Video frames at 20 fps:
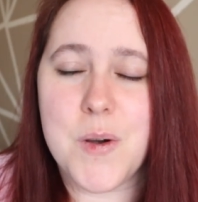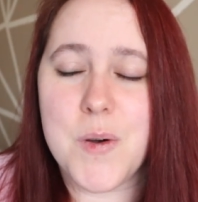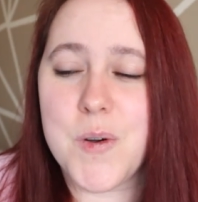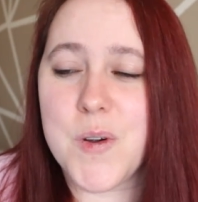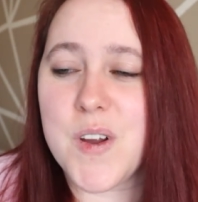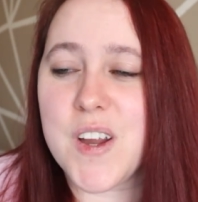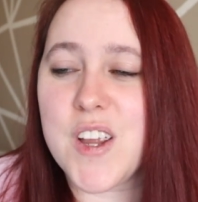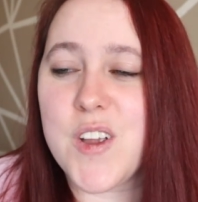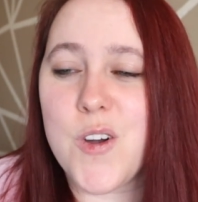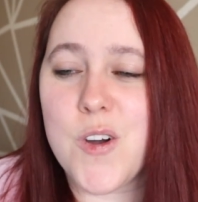
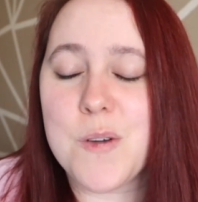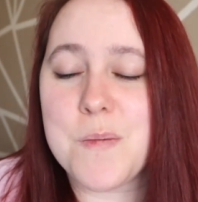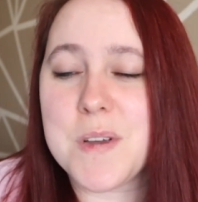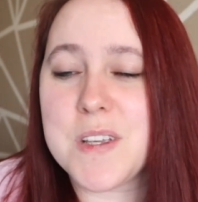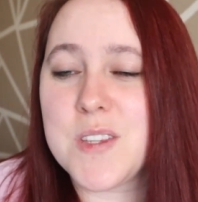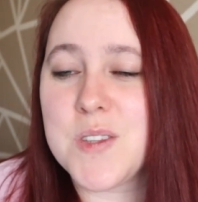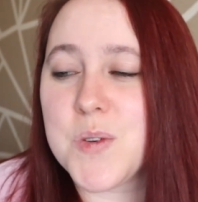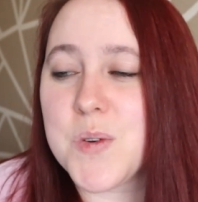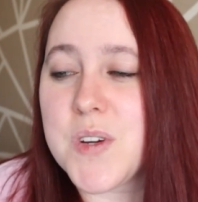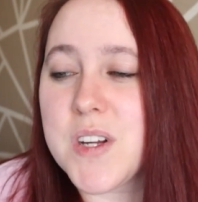Or I go on my
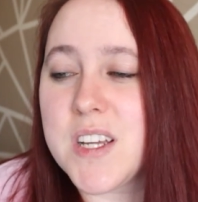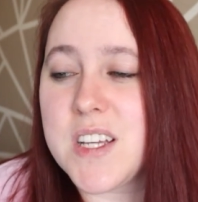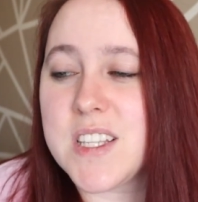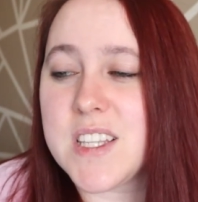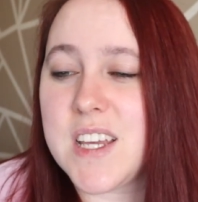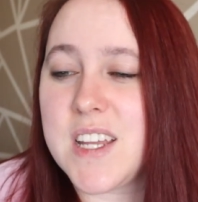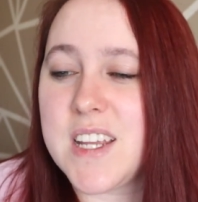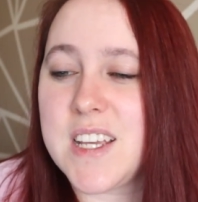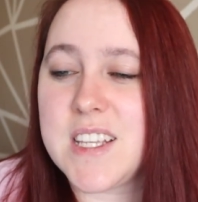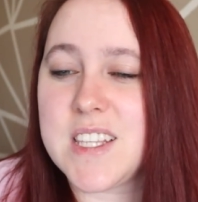
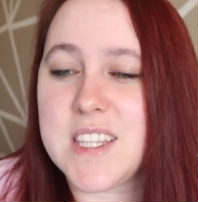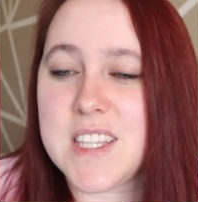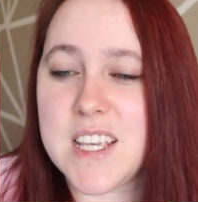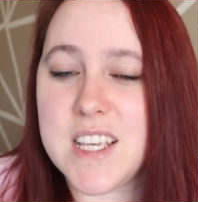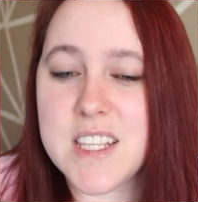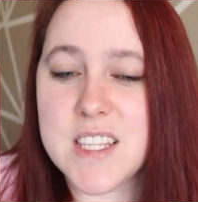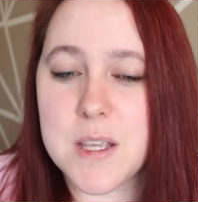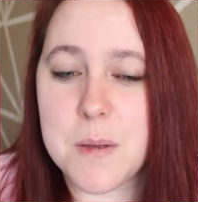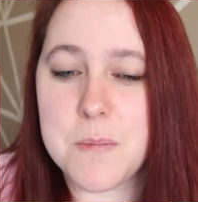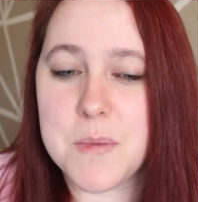stories and I
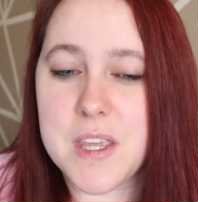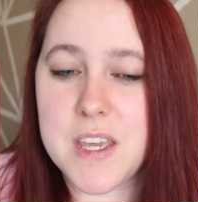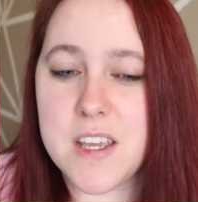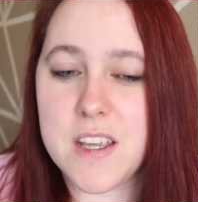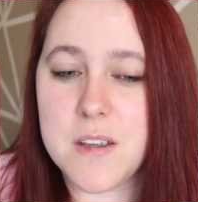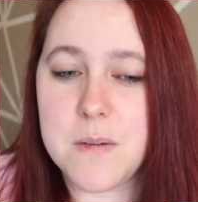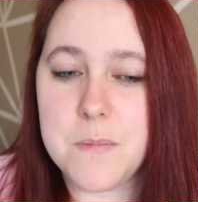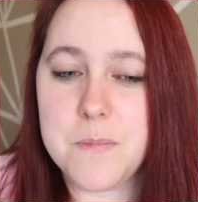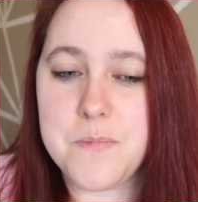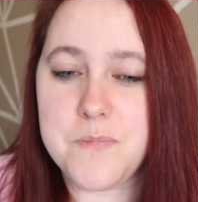say
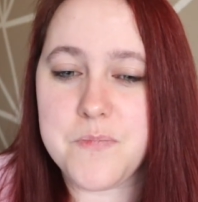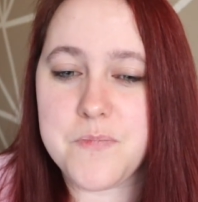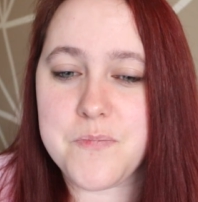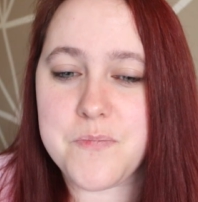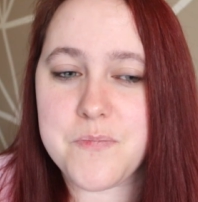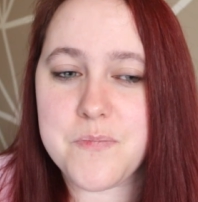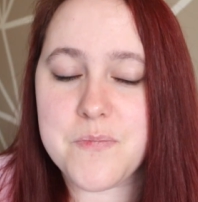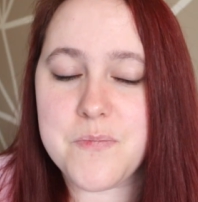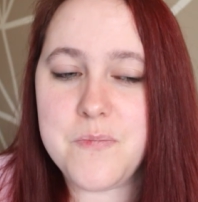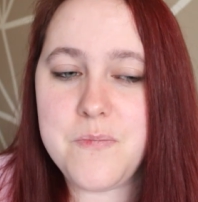something,
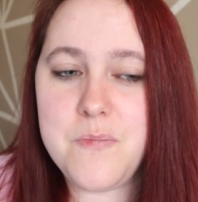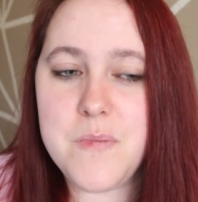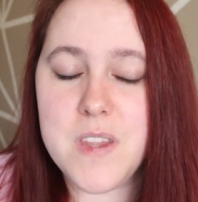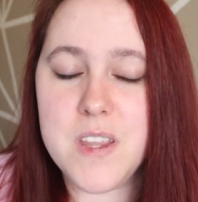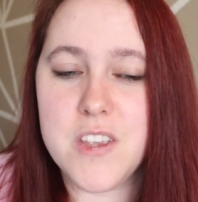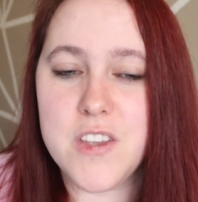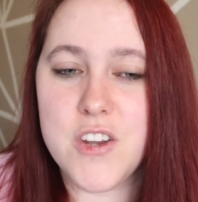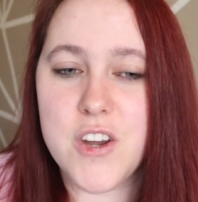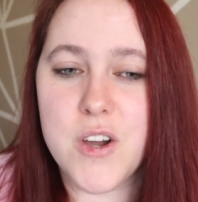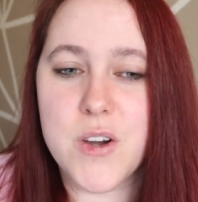
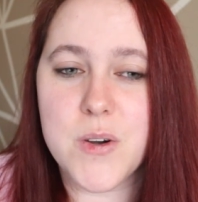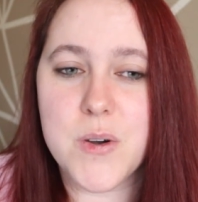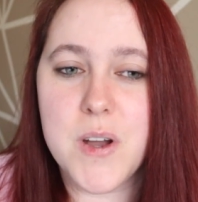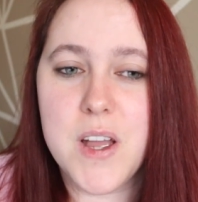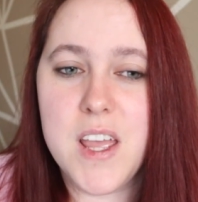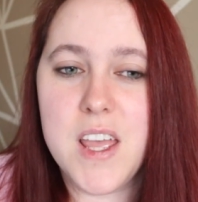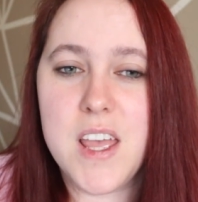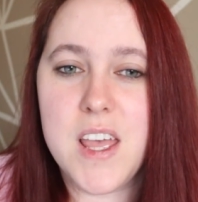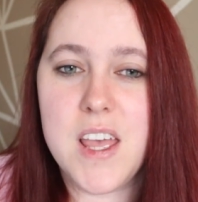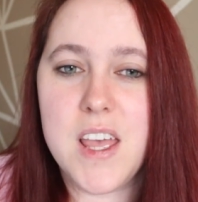you know,